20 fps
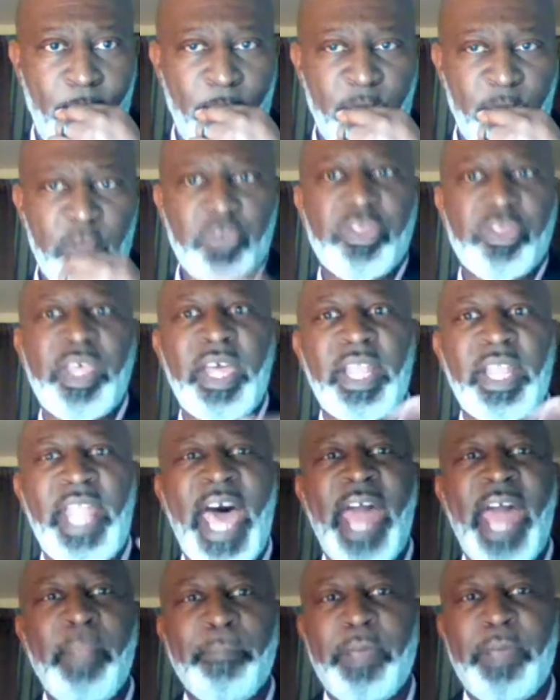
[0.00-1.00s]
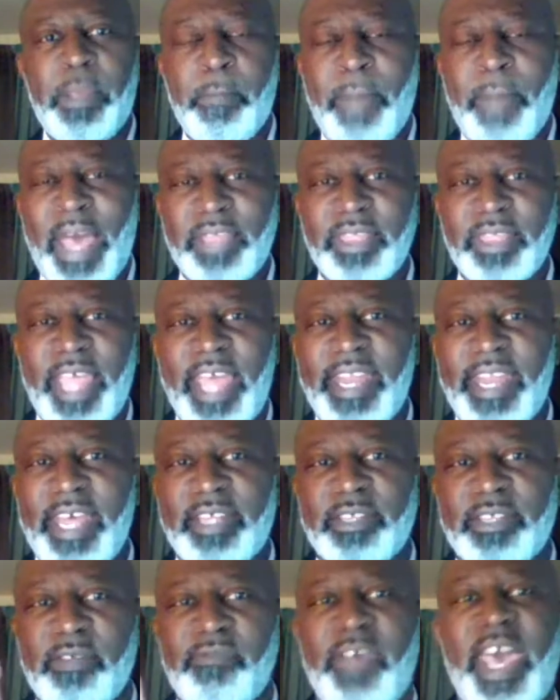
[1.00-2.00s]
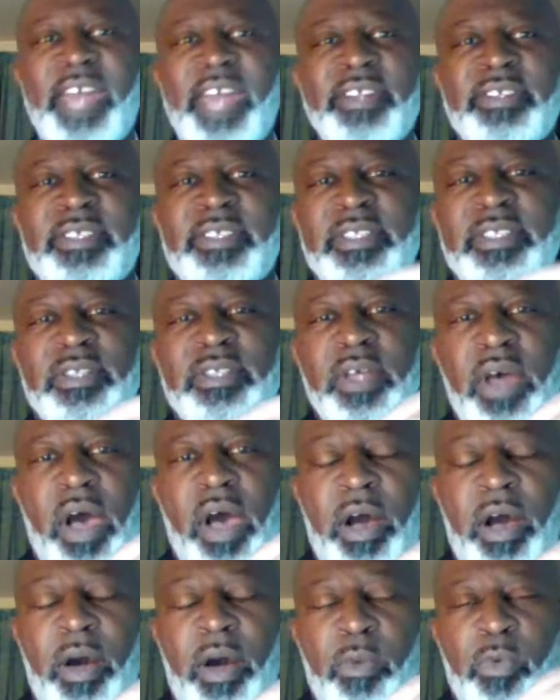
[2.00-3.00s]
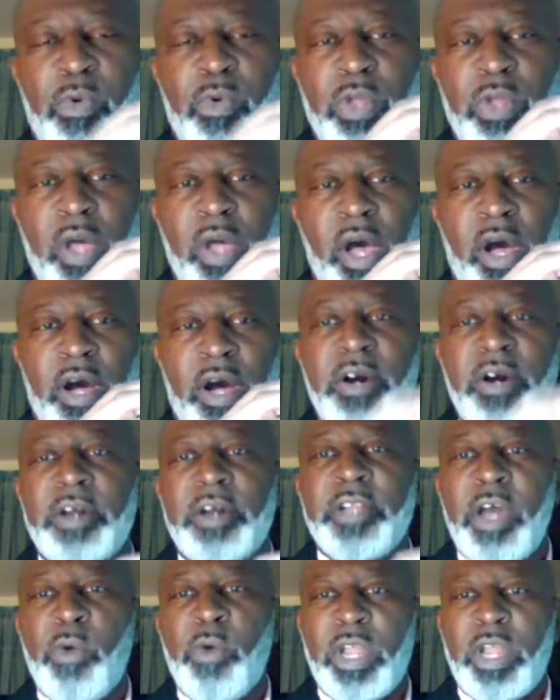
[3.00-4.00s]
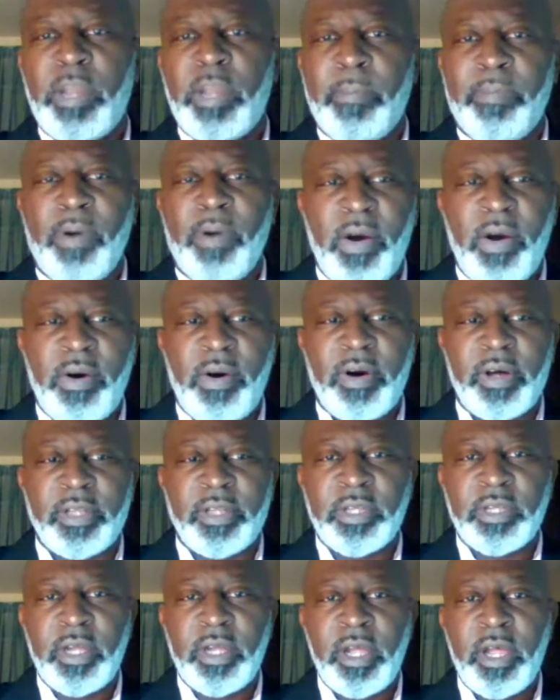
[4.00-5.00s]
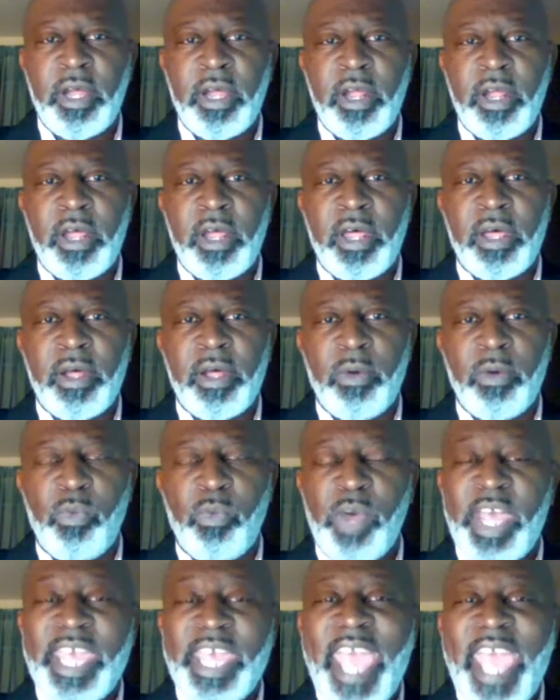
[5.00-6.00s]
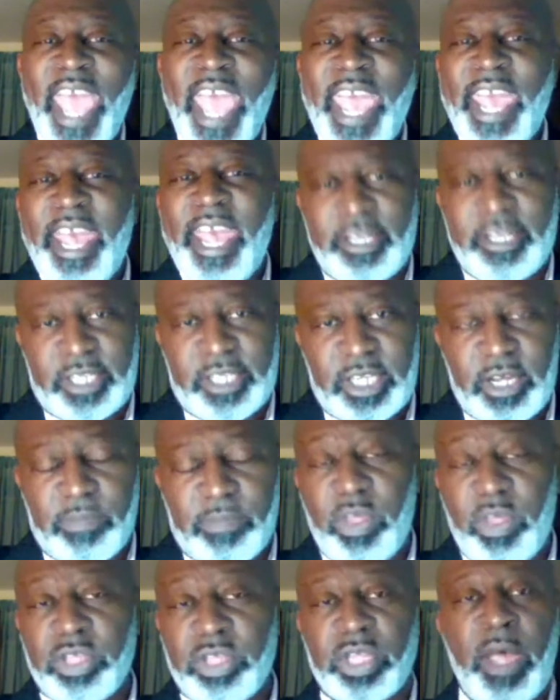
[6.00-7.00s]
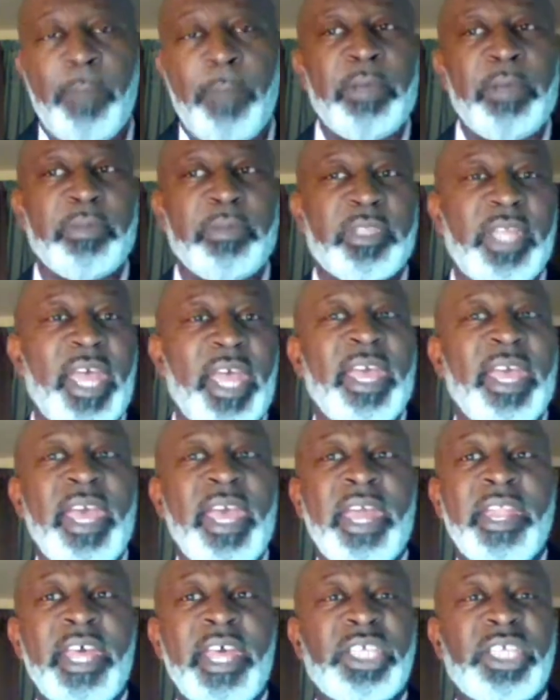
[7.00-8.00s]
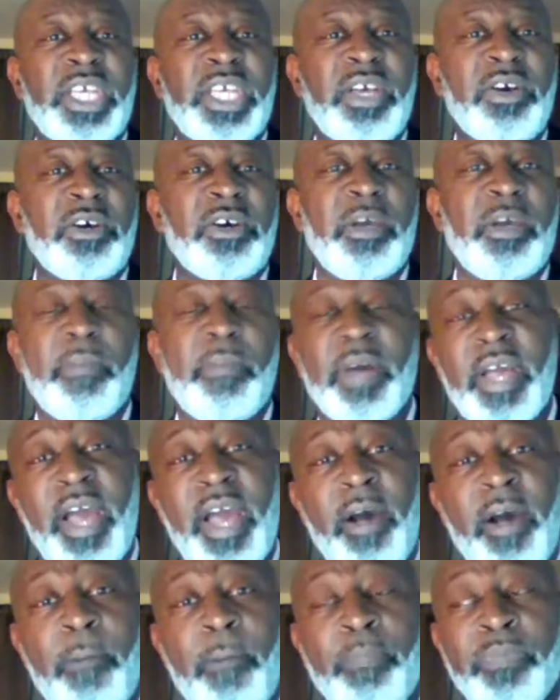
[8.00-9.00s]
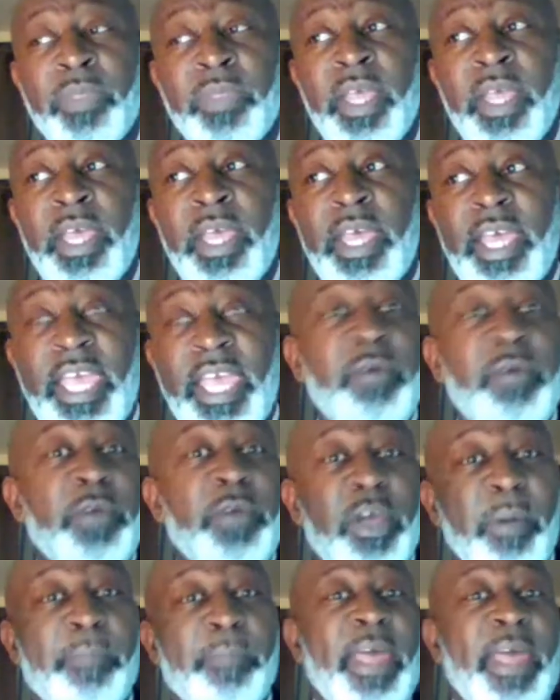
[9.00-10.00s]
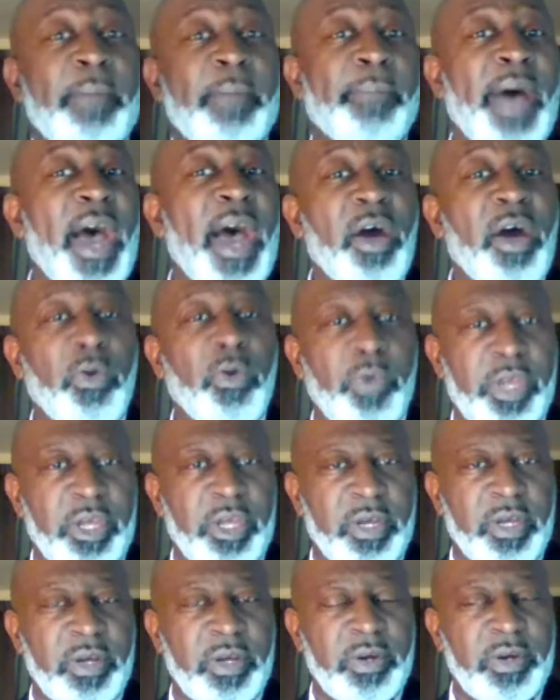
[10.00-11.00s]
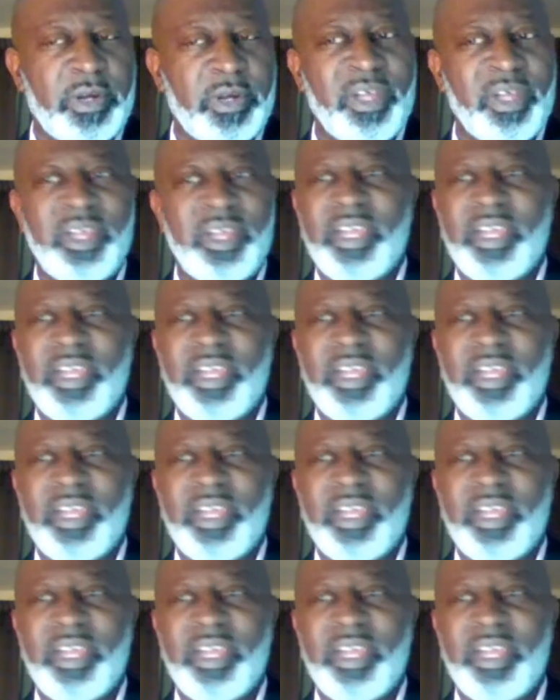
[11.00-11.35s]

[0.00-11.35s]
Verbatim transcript: You see, a lot of people might think that Savannah's uh, uh hooked up with LeBron when he had something. And some people think that she hooked up because he could play ball real good.